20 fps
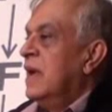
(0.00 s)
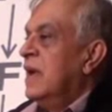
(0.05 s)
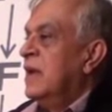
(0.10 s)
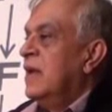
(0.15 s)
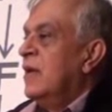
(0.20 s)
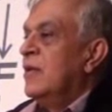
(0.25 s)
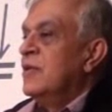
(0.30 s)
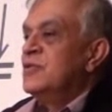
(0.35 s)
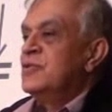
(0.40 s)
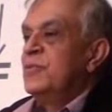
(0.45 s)
and
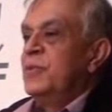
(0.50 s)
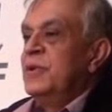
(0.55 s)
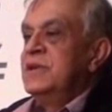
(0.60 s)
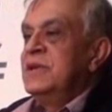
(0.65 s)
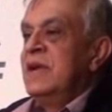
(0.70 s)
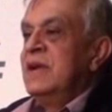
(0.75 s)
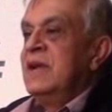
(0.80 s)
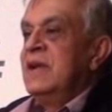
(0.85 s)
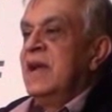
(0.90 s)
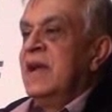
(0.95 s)
I also
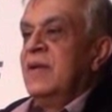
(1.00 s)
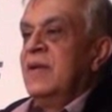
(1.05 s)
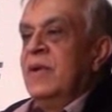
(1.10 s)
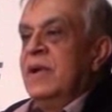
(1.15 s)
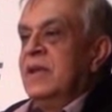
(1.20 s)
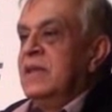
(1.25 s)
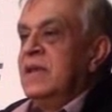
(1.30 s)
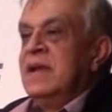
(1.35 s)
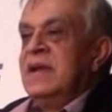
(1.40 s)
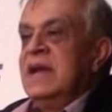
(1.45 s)
pretend like,
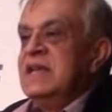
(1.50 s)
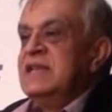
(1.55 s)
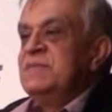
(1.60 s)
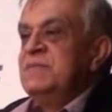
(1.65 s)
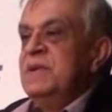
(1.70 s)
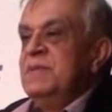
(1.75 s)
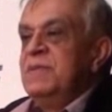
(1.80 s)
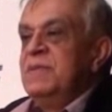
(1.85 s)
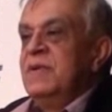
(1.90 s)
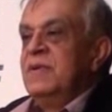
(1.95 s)
well, they're nice
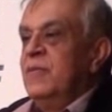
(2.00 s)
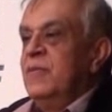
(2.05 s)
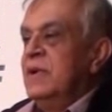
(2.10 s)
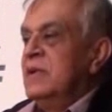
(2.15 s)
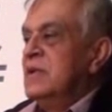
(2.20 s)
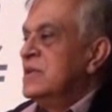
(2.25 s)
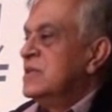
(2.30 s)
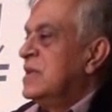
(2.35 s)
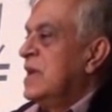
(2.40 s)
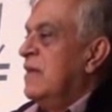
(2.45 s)
people,
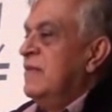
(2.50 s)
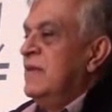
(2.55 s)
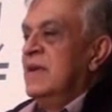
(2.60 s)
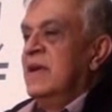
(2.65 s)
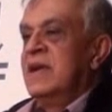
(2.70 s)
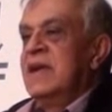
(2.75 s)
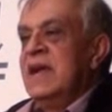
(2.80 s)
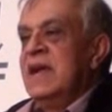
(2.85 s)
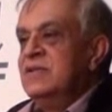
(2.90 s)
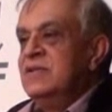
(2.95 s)
we're just having
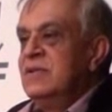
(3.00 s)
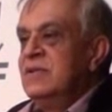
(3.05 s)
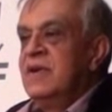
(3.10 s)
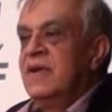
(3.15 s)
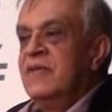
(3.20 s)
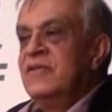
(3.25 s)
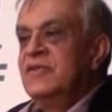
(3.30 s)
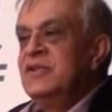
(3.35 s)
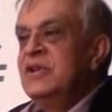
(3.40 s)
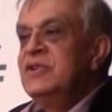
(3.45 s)
a casual
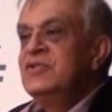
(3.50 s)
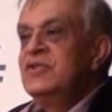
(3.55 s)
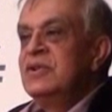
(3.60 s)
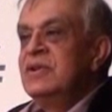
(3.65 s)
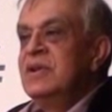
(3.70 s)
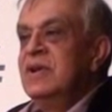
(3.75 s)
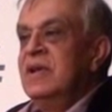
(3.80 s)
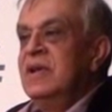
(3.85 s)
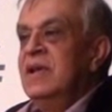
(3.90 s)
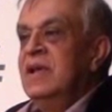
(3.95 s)
conversation.
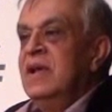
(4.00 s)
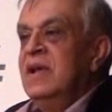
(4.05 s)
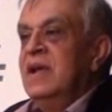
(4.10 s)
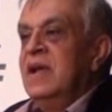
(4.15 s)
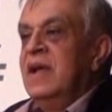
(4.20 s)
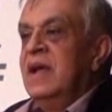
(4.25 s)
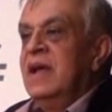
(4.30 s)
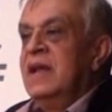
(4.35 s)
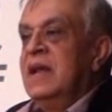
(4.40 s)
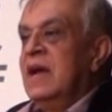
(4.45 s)

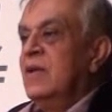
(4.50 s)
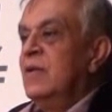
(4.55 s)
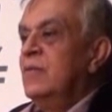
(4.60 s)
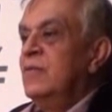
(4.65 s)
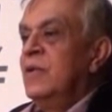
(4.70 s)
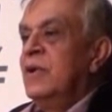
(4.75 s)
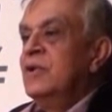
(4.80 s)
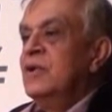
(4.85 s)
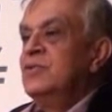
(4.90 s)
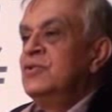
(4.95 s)
And I
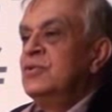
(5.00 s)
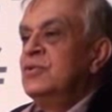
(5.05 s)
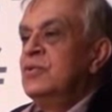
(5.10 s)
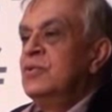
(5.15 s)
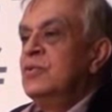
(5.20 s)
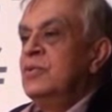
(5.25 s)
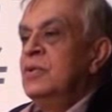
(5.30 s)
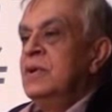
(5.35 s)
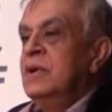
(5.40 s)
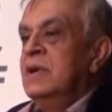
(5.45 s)
don't want
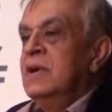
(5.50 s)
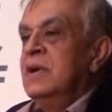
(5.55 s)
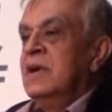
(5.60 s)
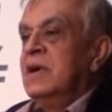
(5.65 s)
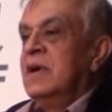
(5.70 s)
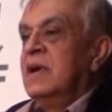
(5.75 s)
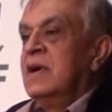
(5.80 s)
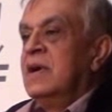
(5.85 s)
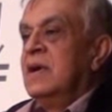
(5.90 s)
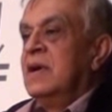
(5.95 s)
to
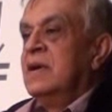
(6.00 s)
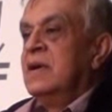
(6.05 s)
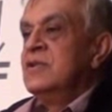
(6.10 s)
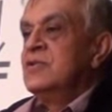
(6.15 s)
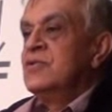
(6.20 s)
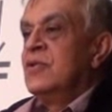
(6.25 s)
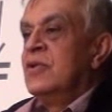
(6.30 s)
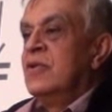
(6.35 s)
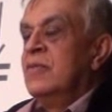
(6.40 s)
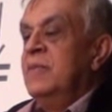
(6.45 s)

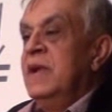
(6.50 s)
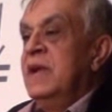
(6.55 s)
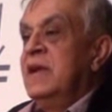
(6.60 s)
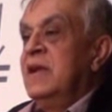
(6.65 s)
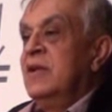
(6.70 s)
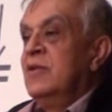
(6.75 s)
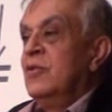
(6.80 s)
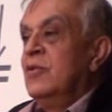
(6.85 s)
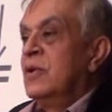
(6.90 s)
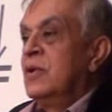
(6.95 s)
sort of
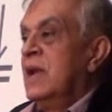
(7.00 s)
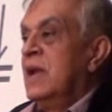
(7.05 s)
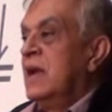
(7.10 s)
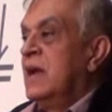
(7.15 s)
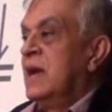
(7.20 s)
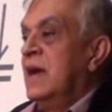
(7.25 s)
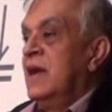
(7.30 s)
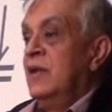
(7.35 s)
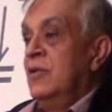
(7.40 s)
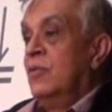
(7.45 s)
make it look
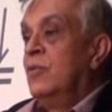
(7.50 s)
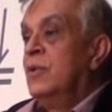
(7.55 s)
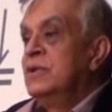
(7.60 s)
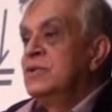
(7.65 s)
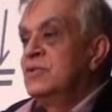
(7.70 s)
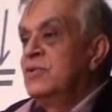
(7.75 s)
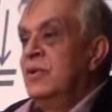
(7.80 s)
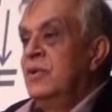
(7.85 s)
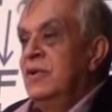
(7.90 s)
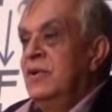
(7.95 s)
like I know
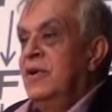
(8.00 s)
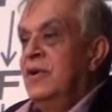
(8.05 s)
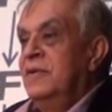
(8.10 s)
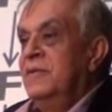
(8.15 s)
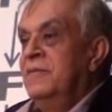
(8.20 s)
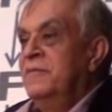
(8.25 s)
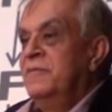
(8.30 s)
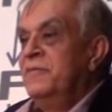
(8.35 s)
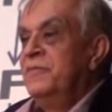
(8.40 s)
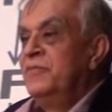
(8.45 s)
what's going
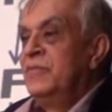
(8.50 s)
on.